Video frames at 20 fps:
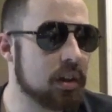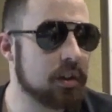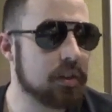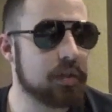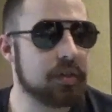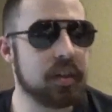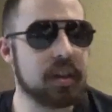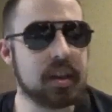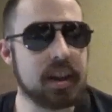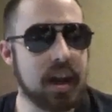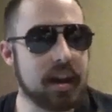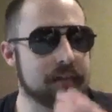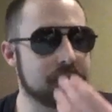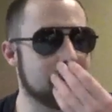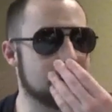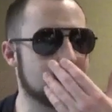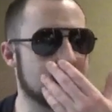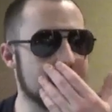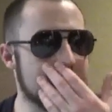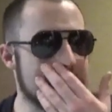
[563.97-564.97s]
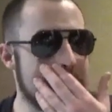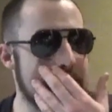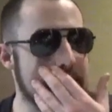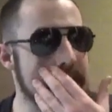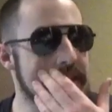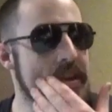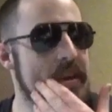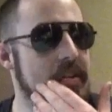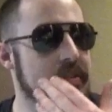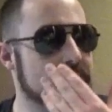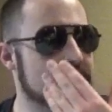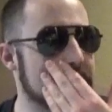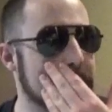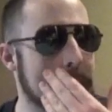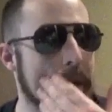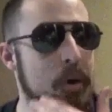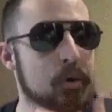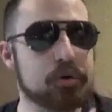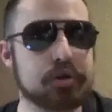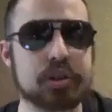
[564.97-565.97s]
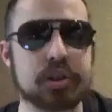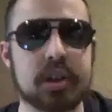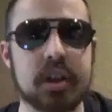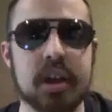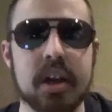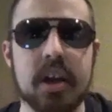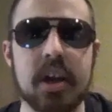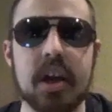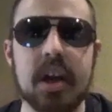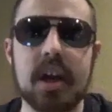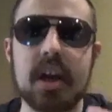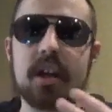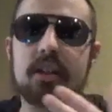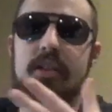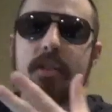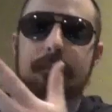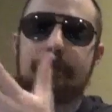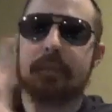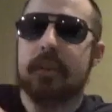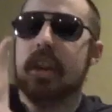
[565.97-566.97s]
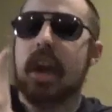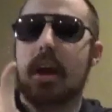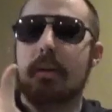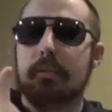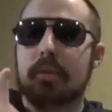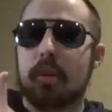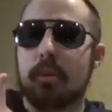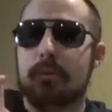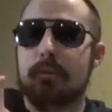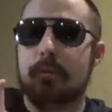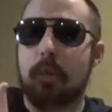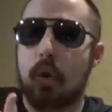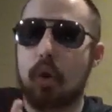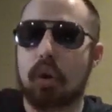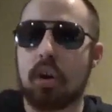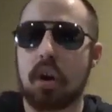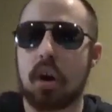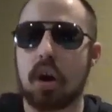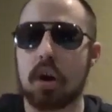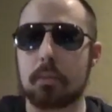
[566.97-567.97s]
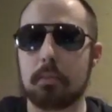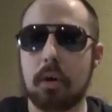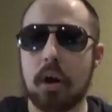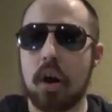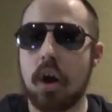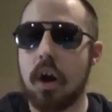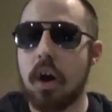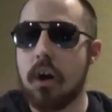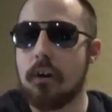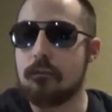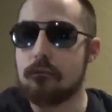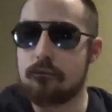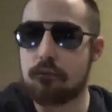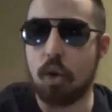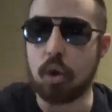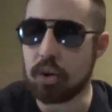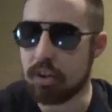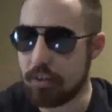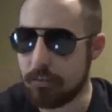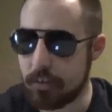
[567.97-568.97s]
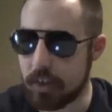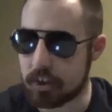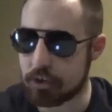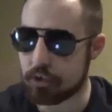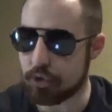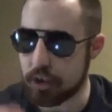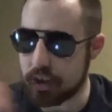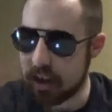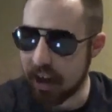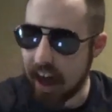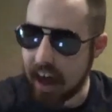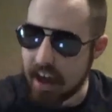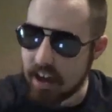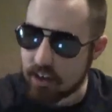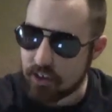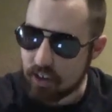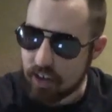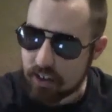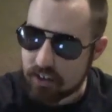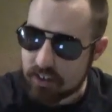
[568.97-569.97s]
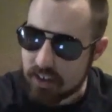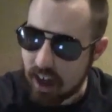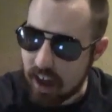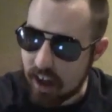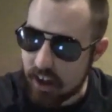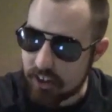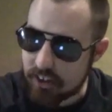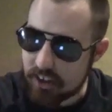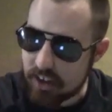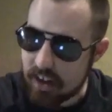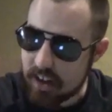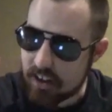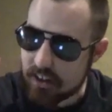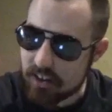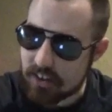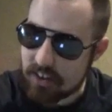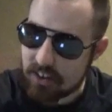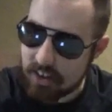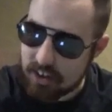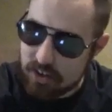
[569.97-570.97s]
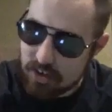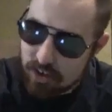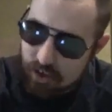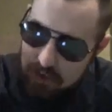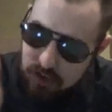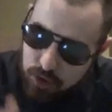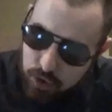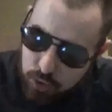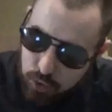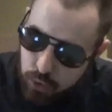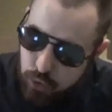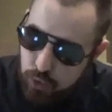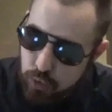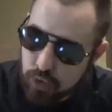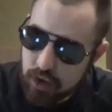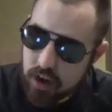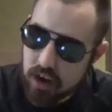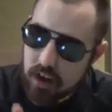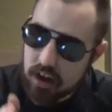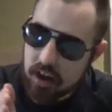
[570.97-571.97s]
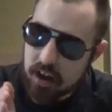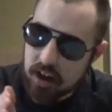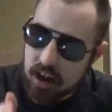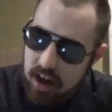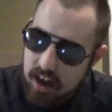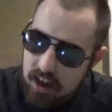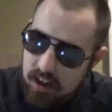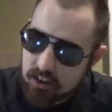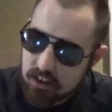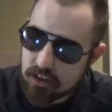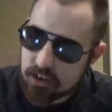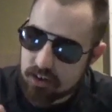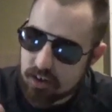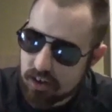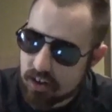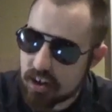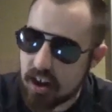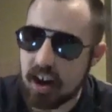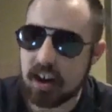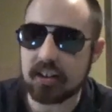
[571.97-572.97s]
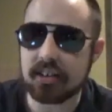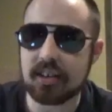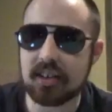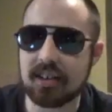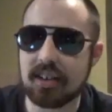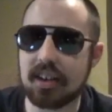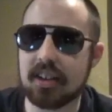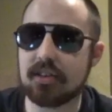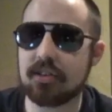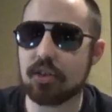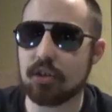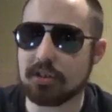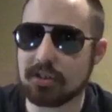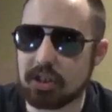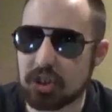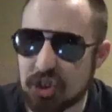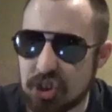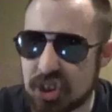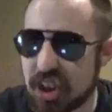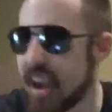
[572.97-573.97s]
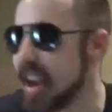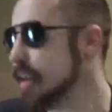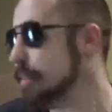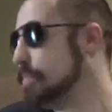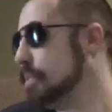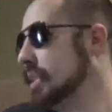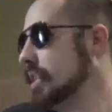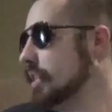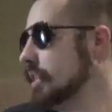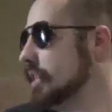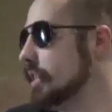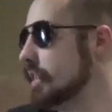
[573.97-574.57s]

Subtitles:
Then, after regaining his composure, hit the phenomenal forearm for the victory. AJ Styles is the new Intercontinental Champion.